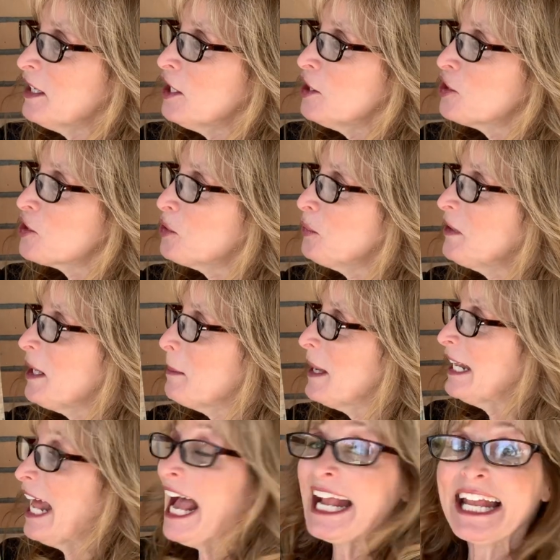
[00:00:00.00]
Soon they
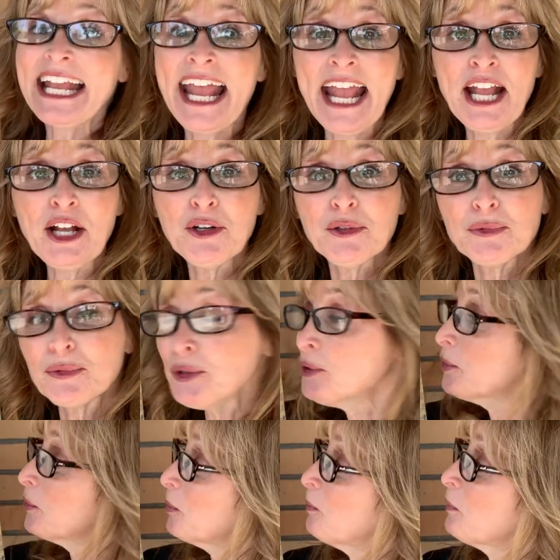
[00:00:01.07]
met a
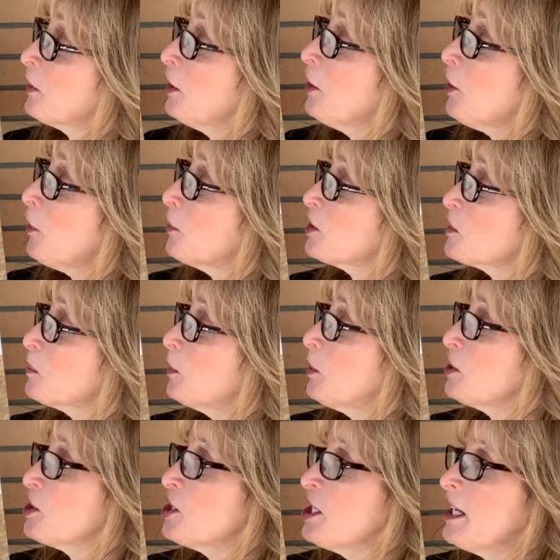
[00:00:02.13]
kangaroo who was
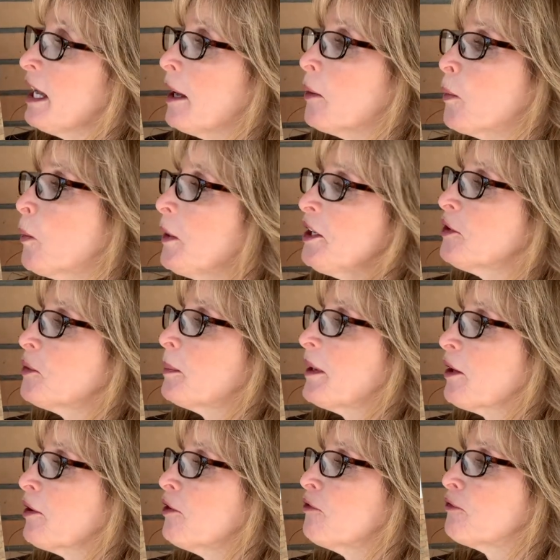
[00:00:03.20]
pushing a
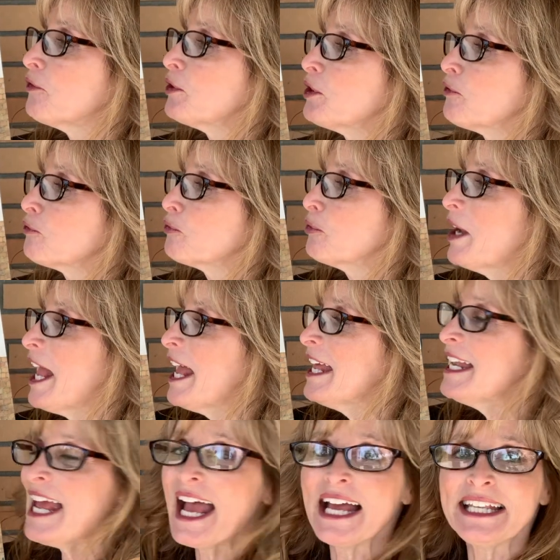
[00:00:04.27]
wheelbarrow full of
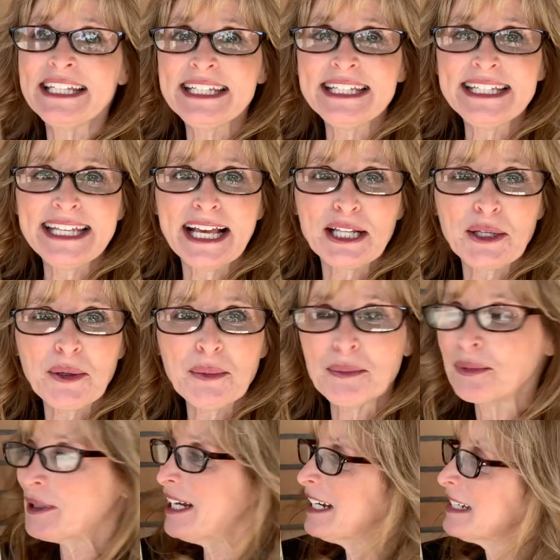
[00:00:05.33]
red and yellow
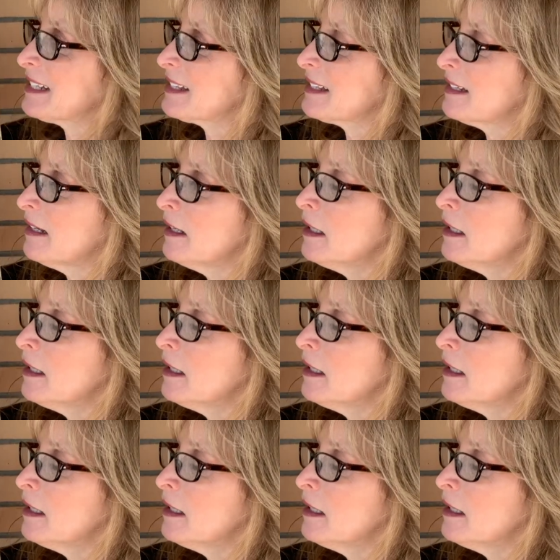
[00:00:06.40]
bricks.